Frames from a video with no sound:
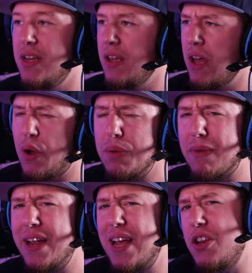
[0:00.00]
We might
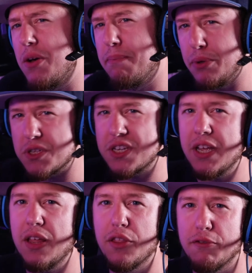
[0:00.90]
end up boosting the
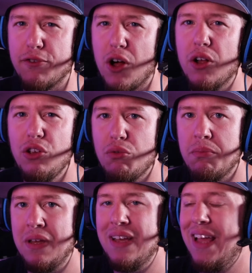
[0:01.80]
volume
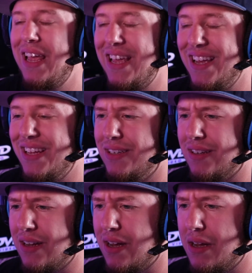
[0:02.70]
in
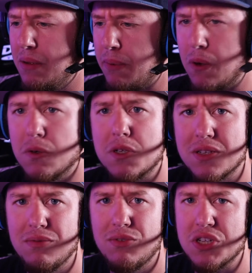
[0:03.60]
post
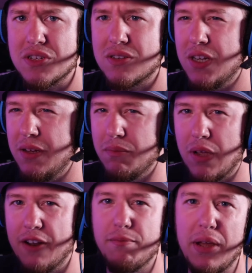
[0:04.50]
just to kind of
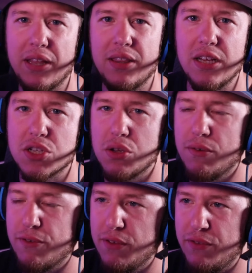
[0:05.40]
make things good for the
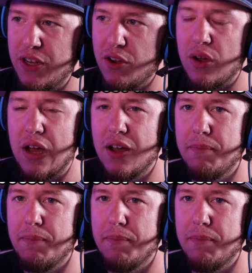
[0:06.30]
video.